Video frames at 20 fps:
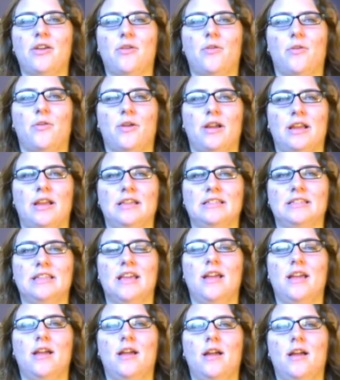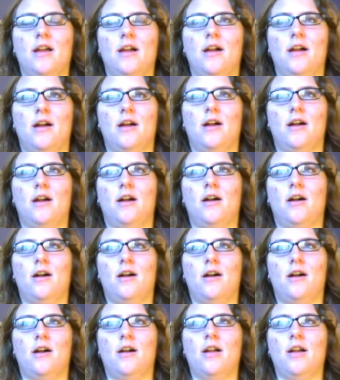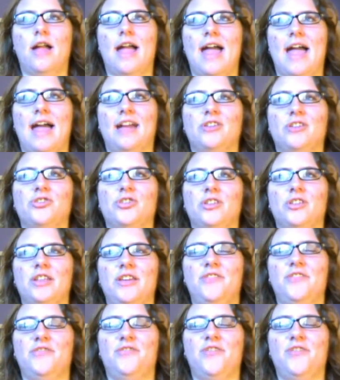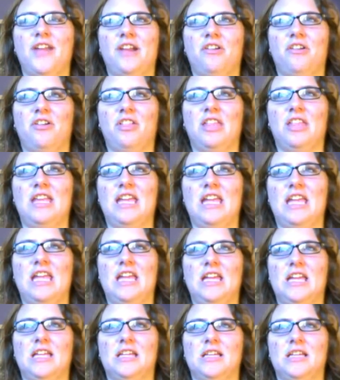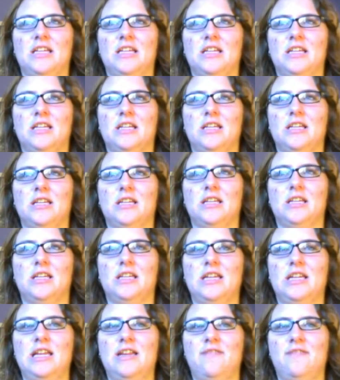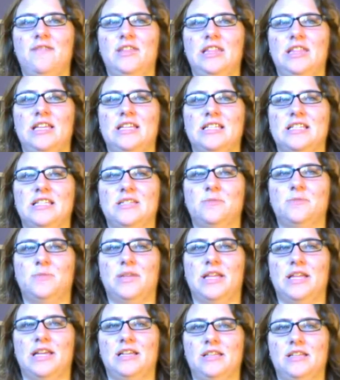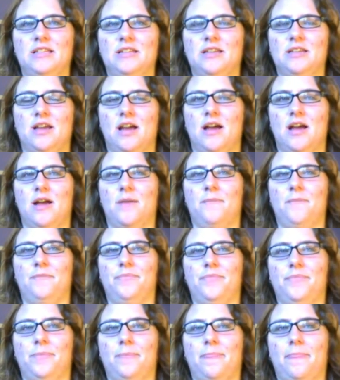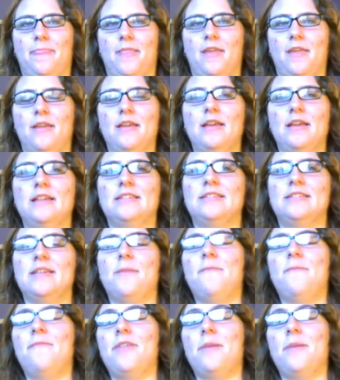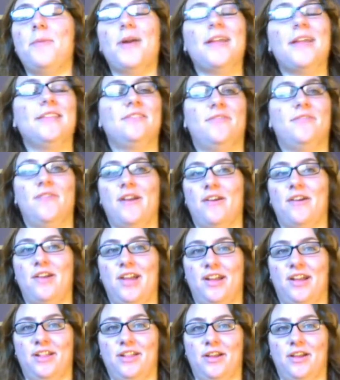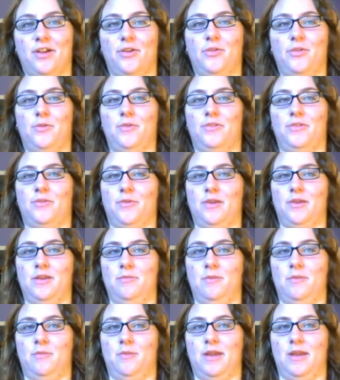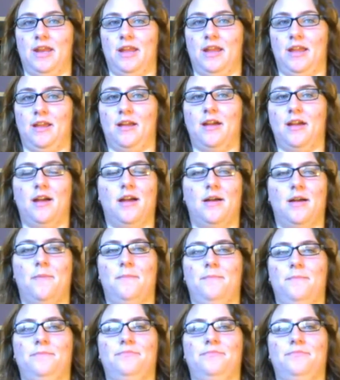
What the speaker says: categories are actually fairly evenly split. Some of them, it's very clear who is going to be winning.